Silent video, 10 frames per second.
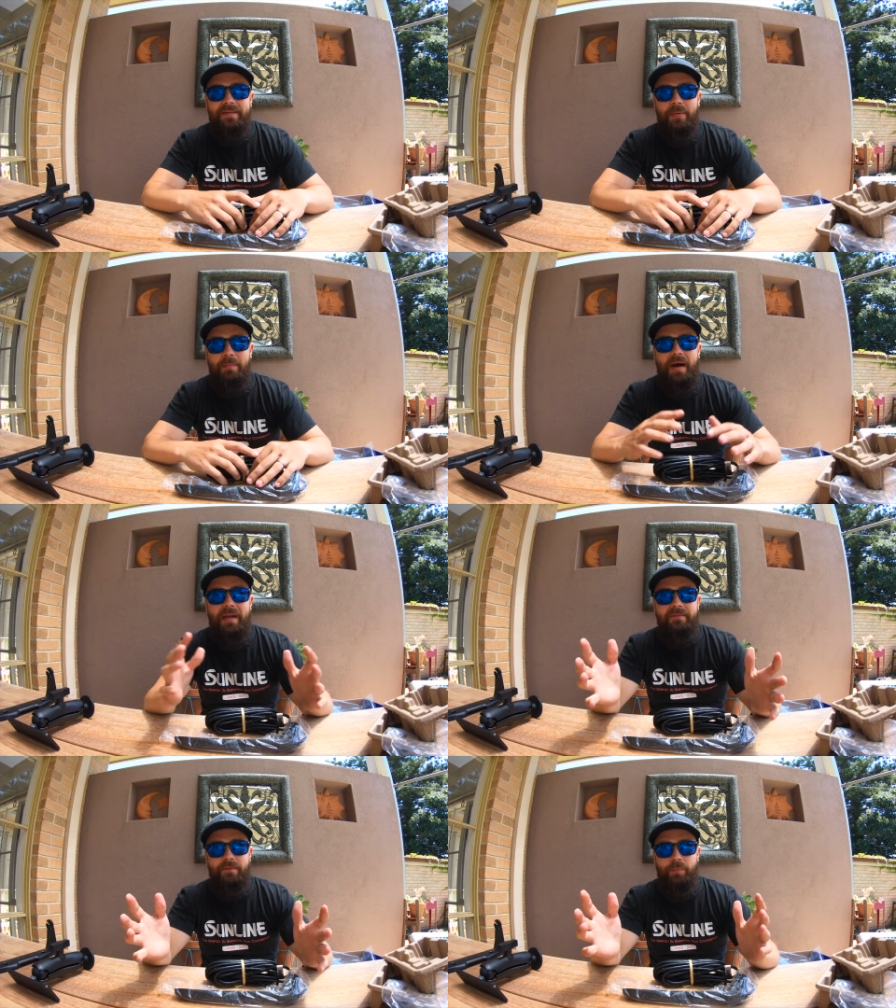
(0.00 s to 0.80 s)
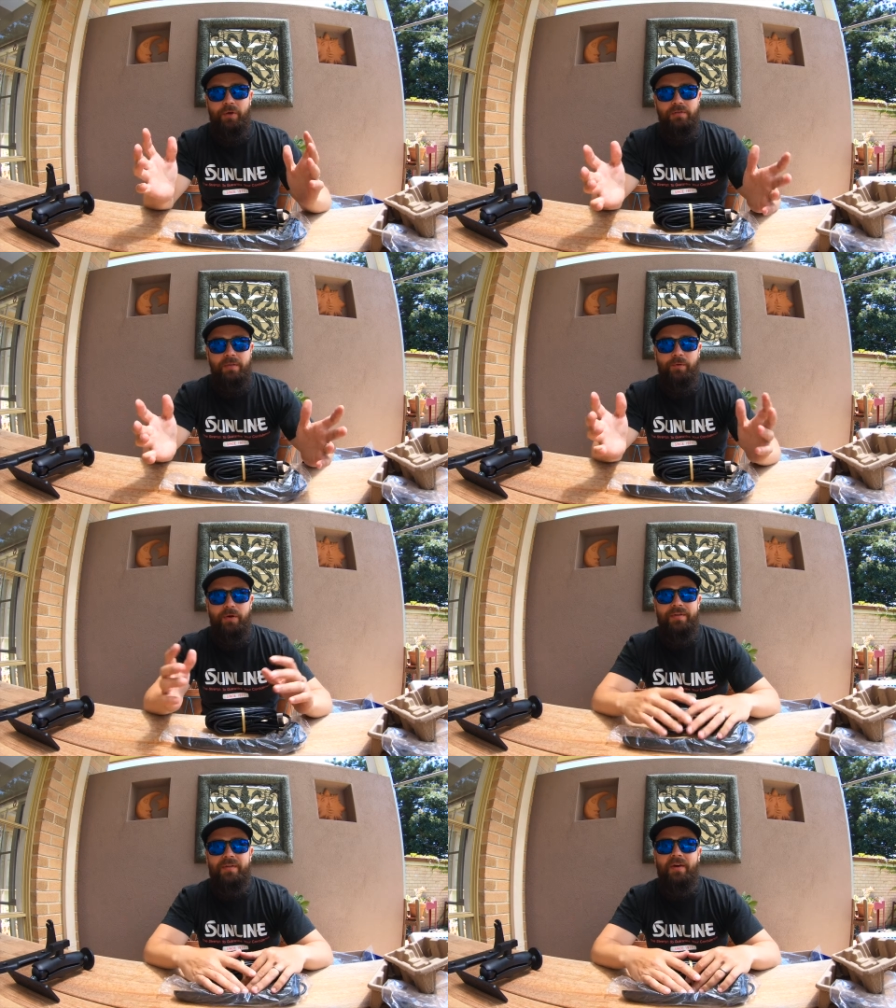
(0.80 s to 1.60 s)
So Marty from
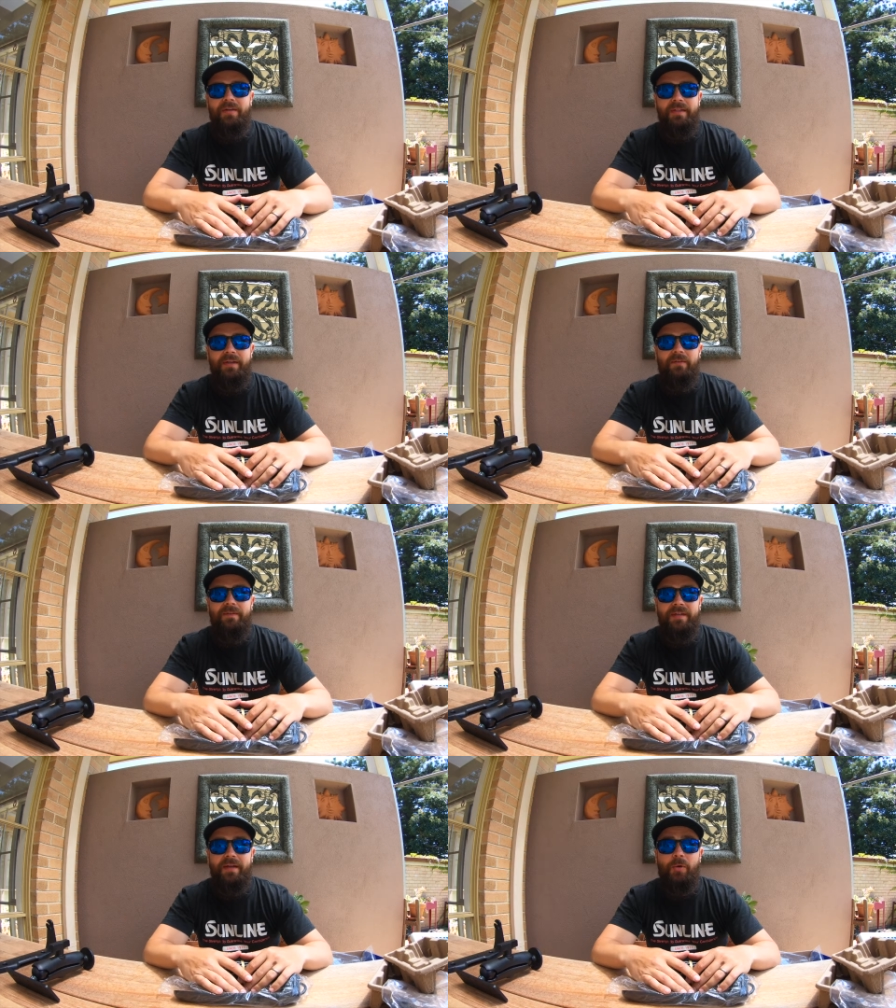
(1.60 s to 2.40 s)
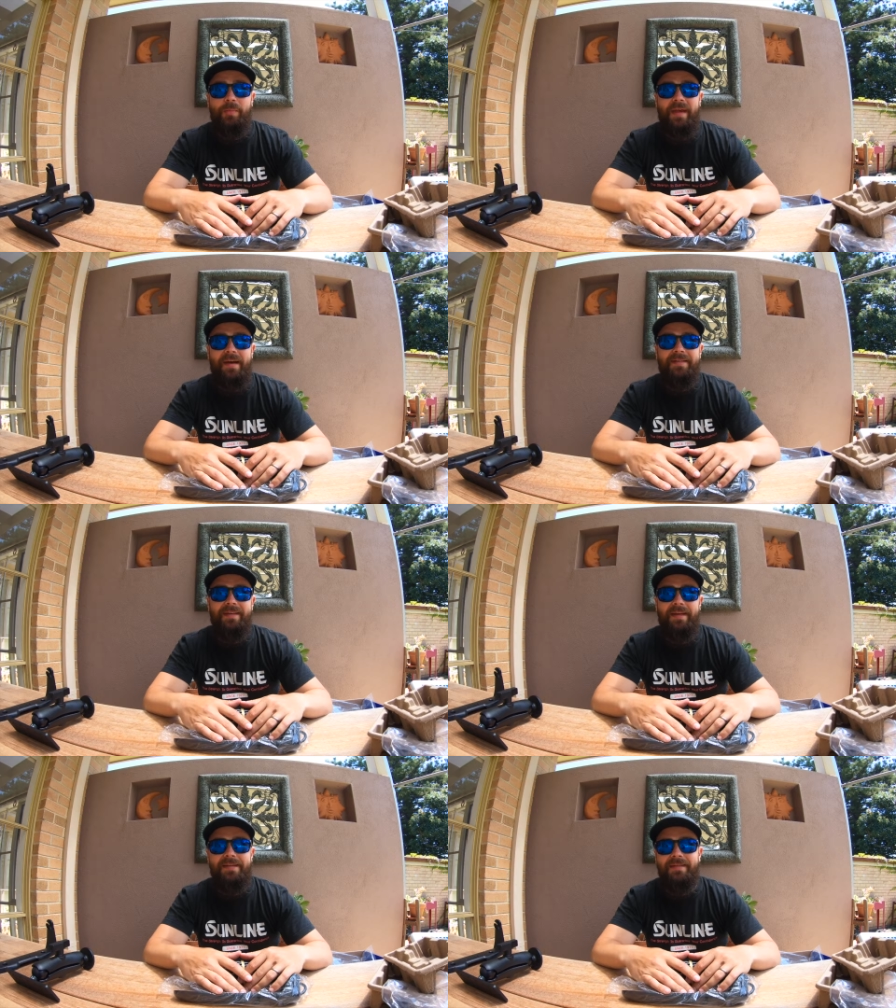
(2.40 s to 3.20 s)
BerleyPro has kindly offered to help me out
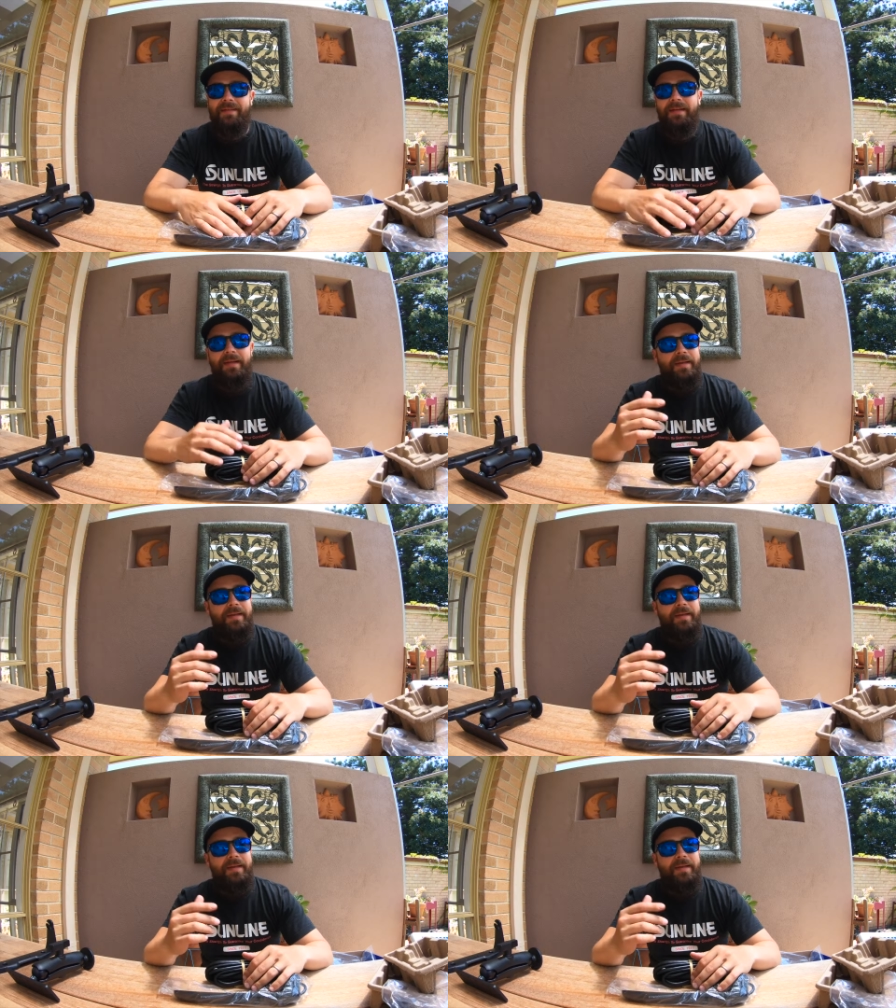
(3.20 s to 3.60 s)
today to